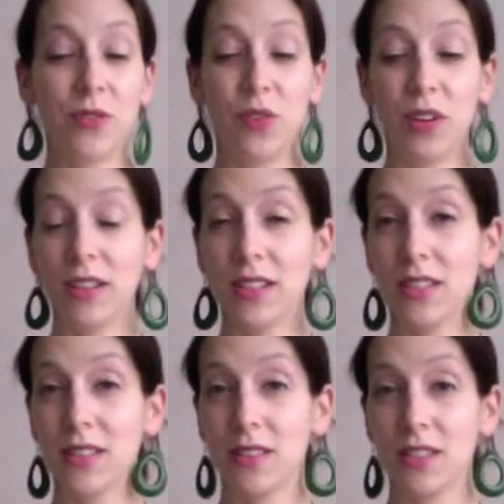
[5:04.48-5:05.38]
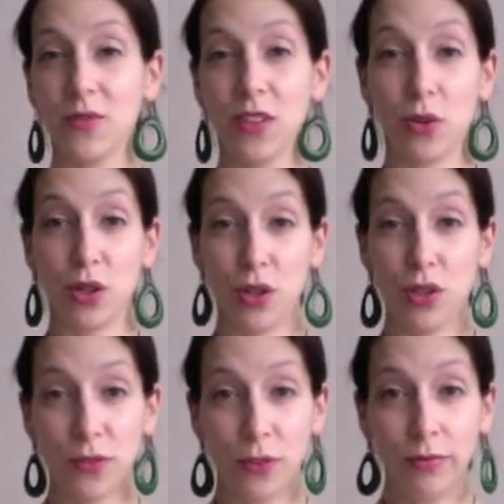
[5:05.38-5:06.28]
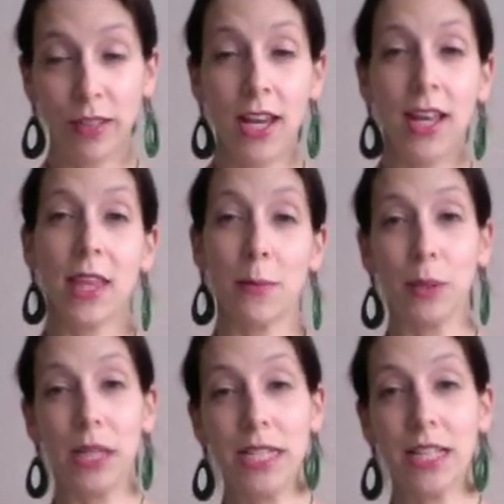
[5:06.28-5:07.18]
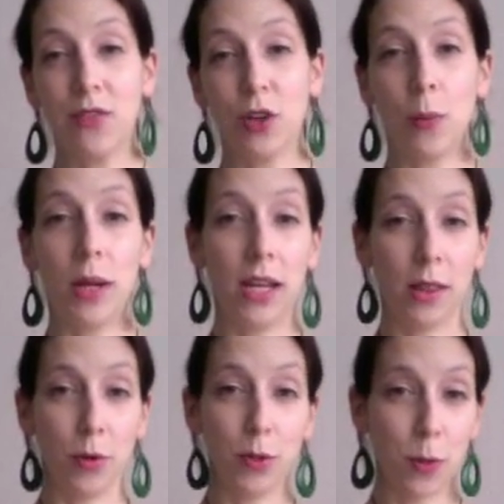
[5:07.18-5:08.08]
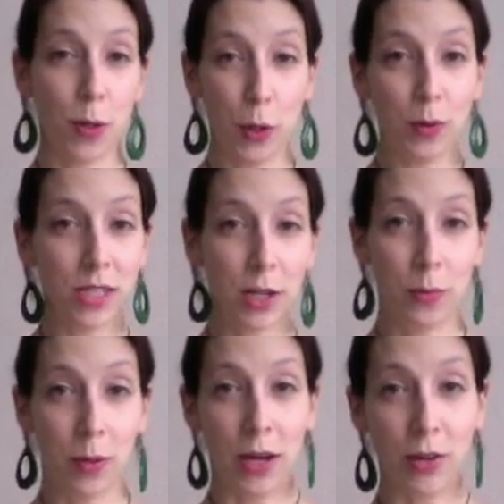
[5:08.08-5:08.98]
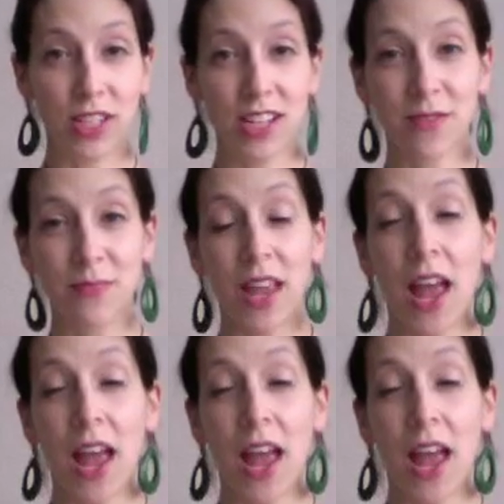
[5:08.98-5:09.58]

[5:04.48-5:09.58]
if you found this video useful, then please leave a comment in the box below to tell me about it.